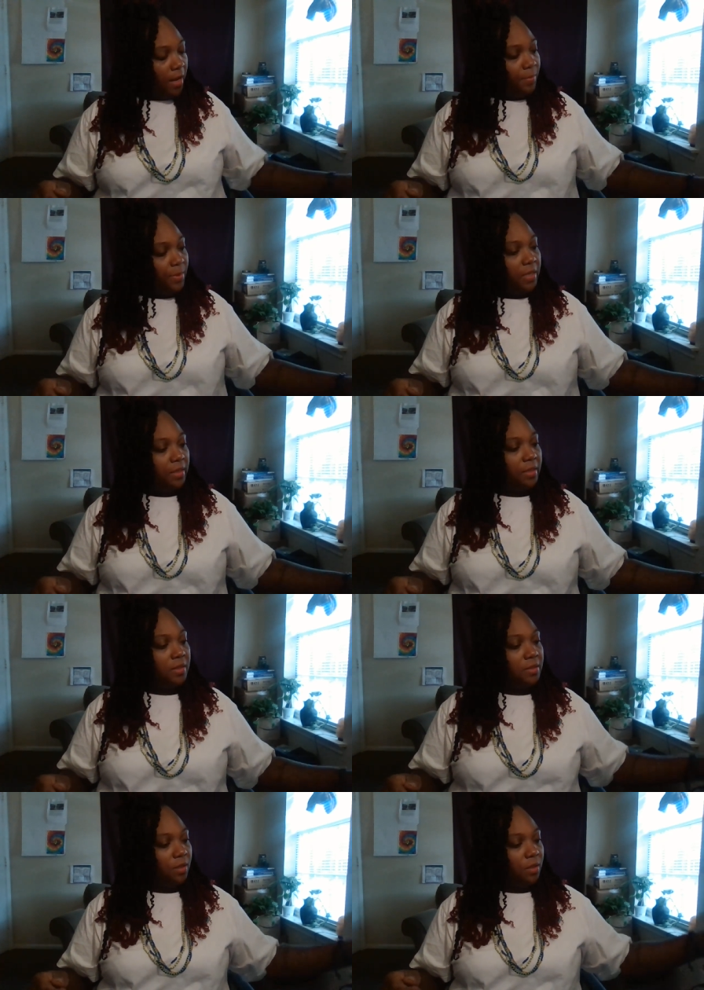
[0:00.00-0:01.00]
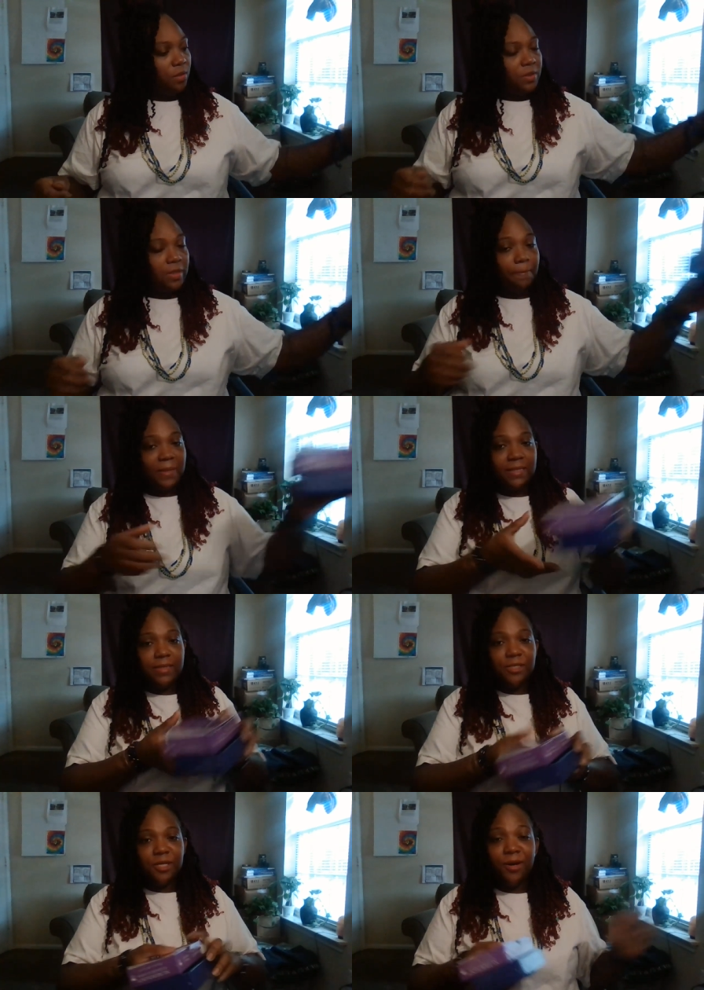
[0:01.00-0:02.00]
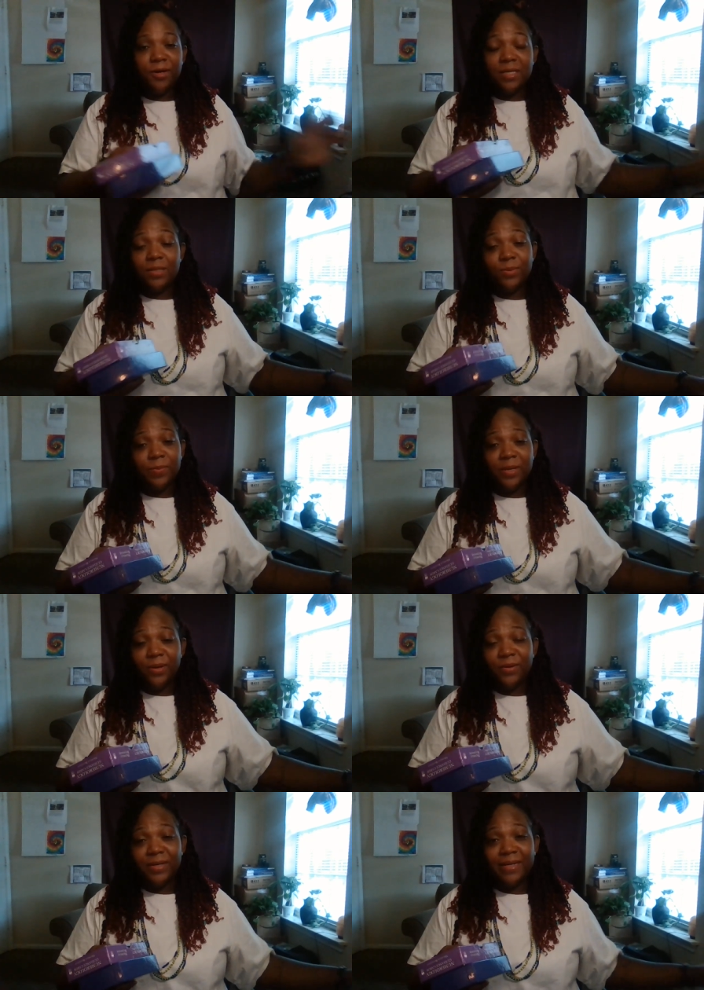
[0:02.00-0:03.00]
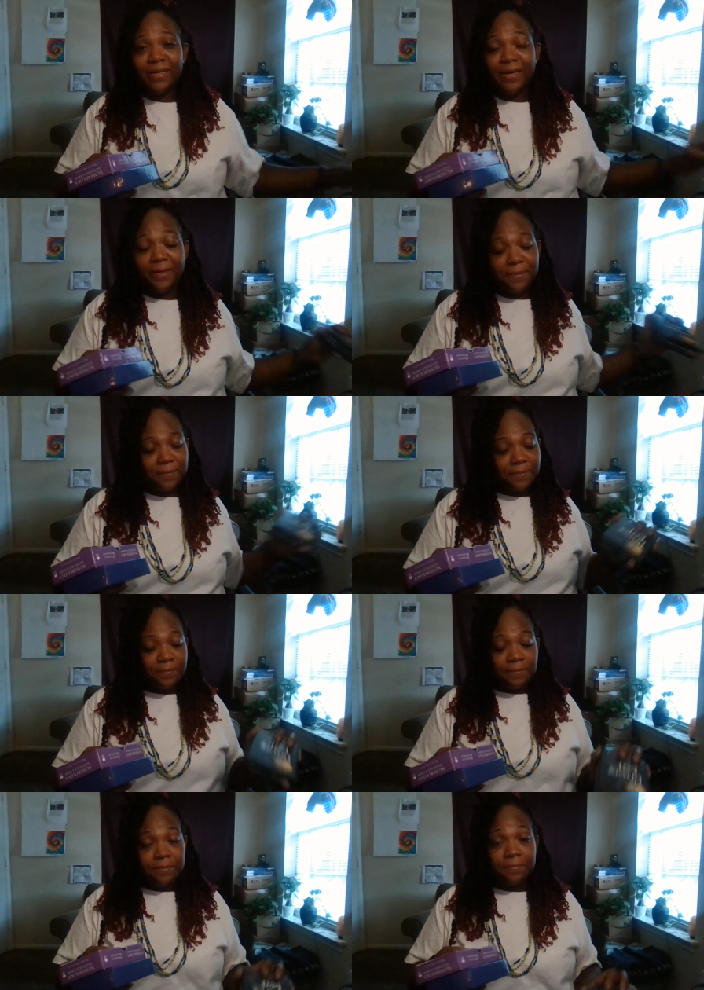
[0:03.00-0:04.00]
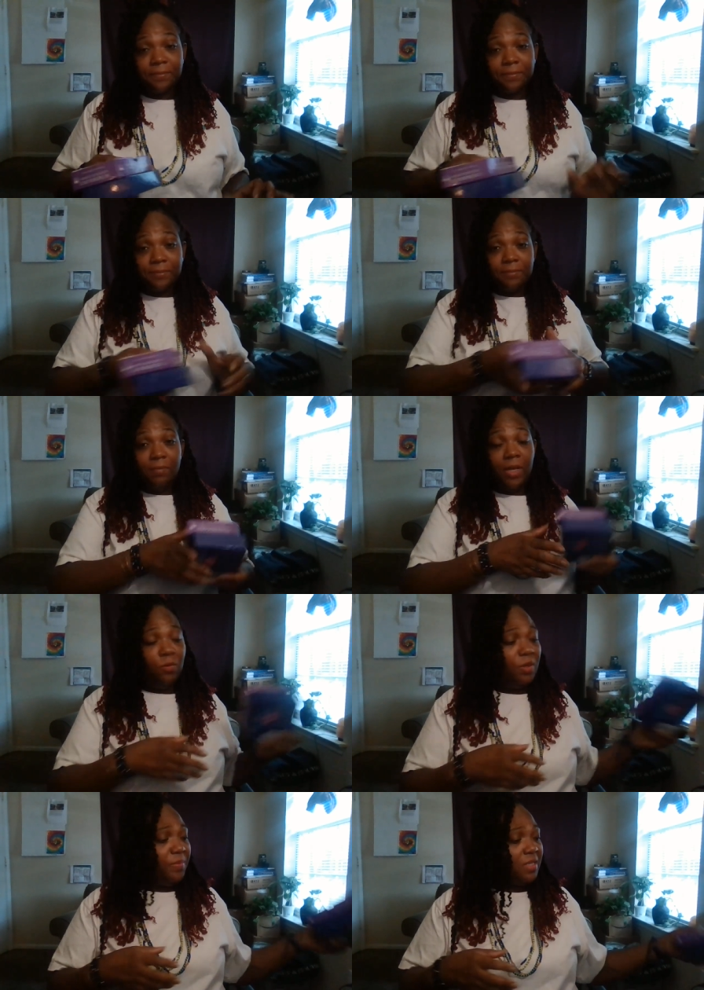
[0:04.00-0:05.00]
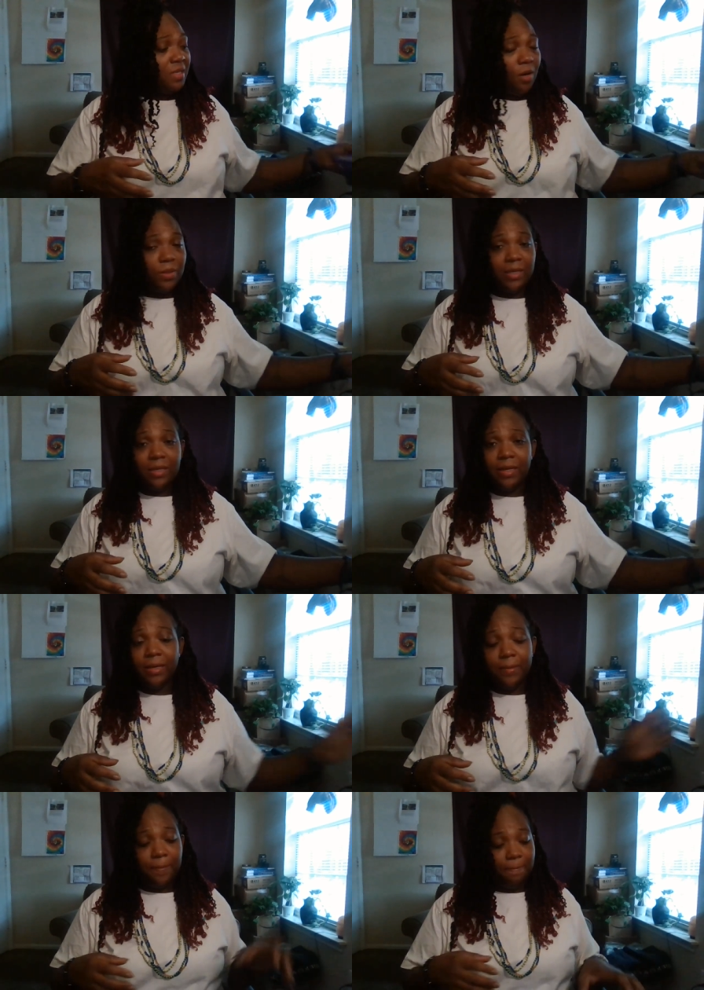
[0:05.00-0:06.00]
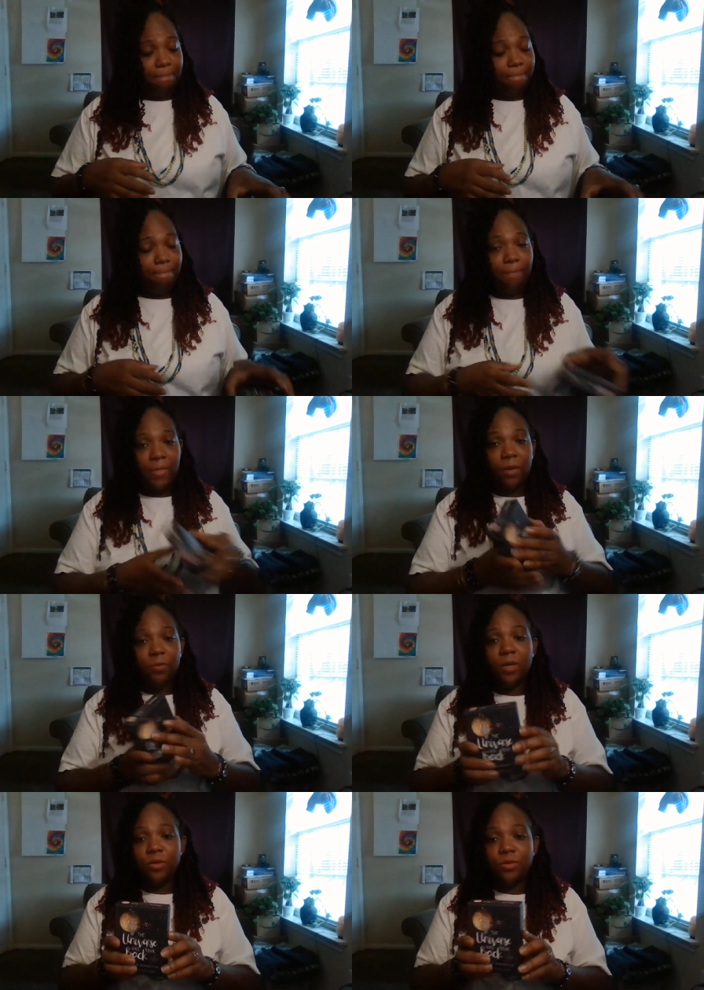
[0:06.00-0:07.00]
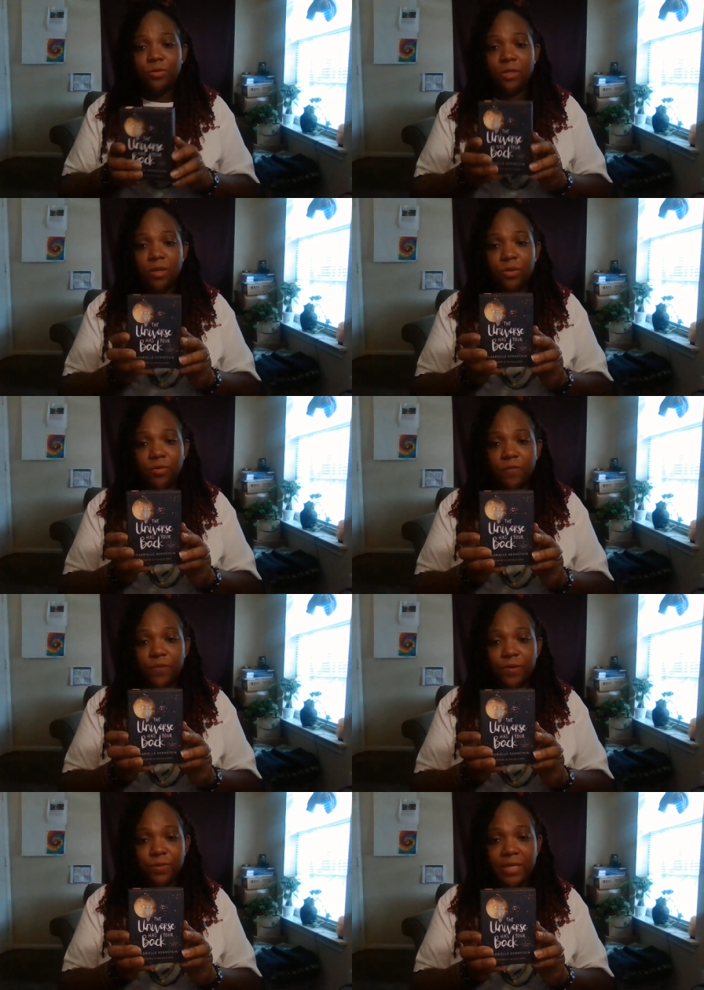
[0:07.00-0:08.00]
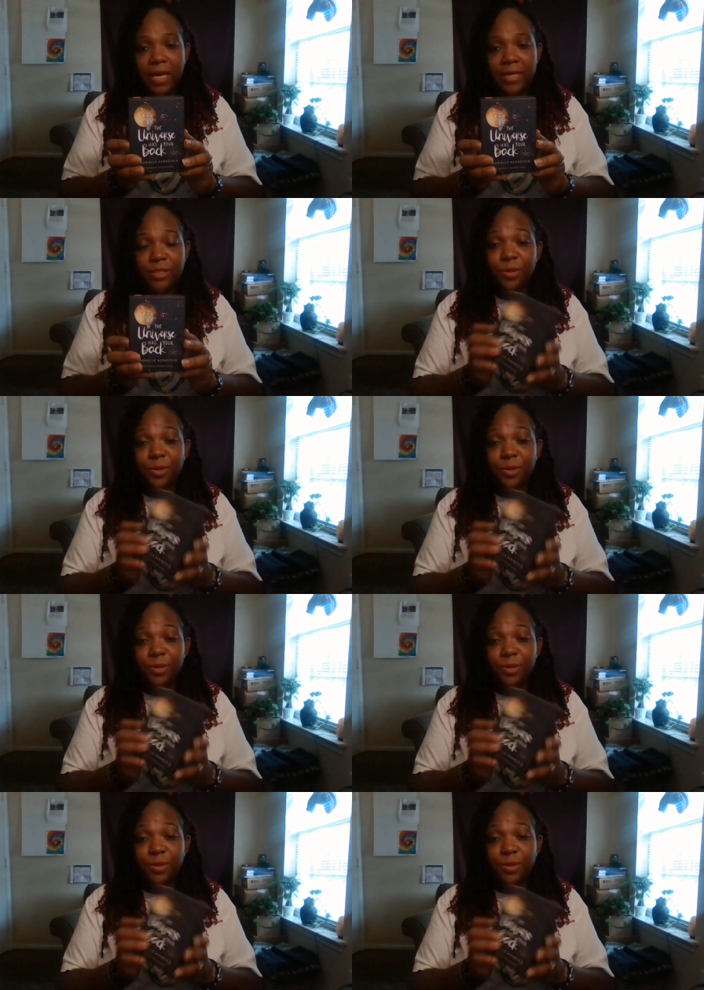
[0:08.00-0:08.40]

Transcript: I'm going to get us a closing message, y'all, because we've been on here today. We've been talking today. We're going to use the universe has